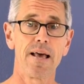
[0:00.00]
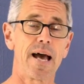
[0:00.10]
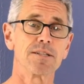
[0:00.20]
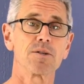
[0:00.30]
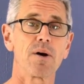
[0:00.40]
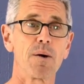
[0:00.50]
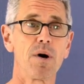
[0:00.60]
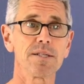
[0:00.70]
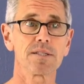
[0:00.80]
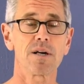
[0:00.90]
And so I
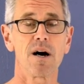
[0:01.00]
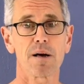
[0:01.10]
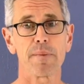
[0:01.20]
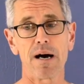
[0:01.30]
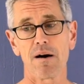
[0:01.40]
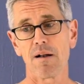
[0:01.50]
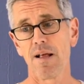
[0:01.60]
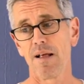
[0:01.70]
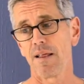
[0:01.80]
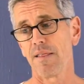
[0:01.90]
wanted to talk about
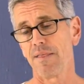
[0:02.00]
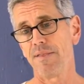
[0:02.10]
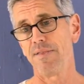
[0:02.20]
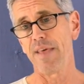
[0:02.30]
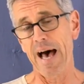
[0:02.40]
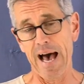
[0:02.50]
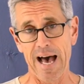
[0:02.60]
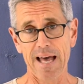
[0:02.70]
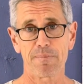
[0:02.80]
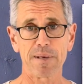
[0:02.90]

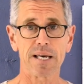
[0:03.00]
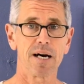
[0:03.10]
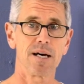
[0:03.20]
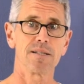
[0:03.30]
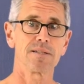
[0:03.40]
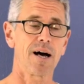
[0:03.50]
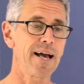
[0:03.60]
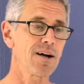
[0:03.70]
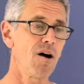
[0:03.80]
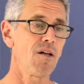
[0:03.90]
that because
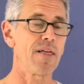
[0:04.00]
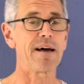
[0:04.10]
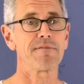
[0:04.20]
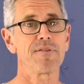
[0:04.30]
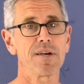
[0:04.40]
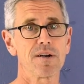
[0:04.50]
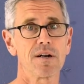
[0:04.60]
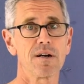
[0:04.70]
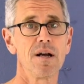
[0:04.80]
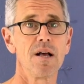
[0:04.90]
I call that
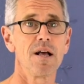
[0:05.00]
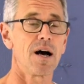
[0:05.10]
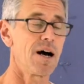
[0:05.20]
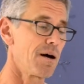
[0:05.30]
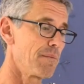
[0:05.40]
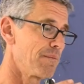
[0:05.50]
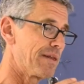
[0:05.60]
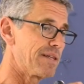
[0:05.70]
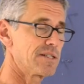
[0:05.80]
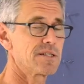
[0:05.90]
fear,
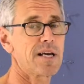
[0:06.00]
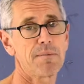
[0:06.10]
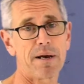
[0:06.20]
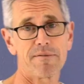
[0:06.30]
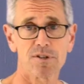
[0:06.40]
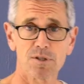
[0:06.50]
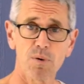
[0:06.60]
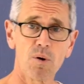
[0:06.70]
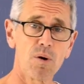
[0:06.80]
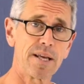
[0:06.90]
and this is kind of my first
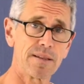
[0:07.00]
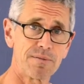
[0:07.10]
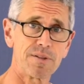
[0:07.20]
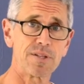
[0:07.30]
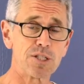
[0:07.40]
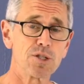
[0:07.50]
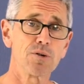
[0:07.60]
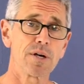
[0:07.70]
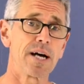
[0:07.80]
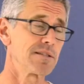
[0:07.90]
point, these
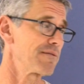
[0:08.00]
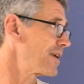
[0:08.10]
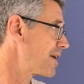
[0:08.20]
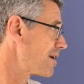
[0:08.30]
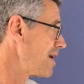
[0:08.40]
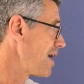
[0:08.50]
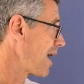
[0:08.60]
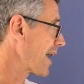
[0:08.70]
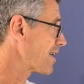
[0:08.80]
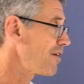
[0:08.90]
two kinds of fear,
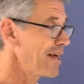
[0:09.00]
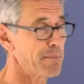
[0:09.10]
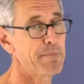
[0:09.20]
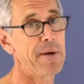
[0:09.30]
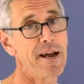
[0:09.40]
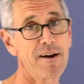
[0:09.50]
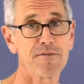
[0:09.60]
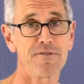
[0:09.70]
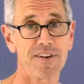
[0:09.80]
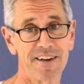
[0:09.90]
I call that bear
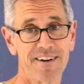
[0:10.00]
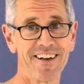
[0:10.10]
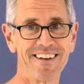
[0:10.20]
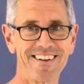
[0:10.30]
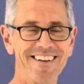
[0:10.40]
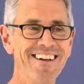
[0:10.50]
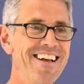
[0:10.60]
fear.